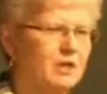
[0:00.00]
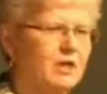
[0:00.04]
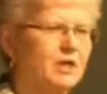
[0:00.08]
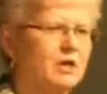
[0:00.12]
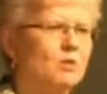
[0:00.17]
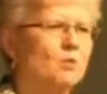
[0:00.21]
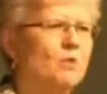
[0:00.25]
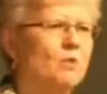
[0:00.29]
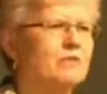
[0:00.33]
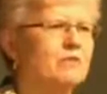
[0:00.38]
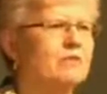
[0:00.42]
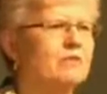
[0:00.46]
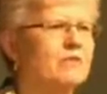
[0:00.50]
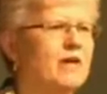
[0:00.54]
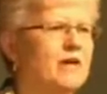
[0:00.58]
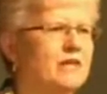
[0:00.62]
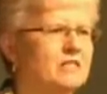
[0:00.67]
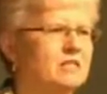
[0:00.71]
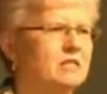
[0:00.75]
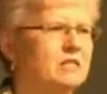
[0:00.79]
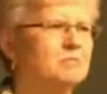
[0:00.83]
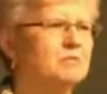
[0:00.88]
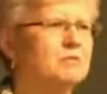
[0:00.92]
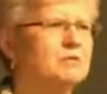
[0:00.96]
whether
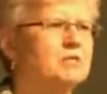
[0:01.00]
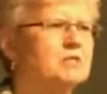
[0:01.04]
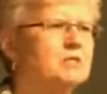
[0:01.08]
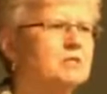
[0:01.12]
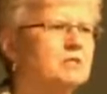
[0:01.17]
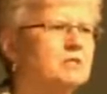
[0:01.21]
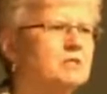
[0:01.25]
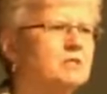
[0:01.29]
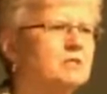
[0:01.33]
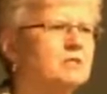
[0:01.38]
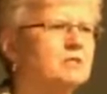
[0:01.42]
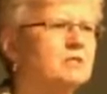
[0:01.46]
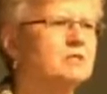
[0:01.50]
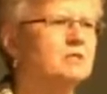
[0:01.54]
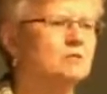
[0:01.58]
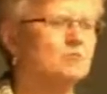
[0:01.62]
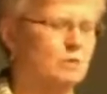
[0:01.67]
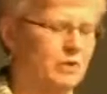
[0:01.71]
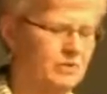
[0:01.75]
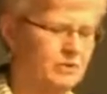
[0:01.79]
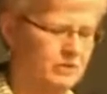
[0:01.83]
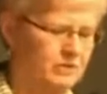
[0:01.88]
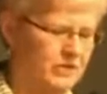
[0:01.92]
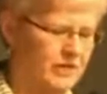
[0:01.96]
that's in businesses,
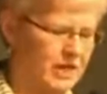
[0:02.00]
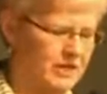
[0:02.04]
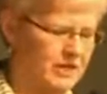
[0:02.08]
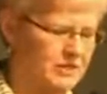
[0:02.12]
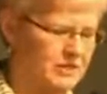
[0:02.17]
whether that's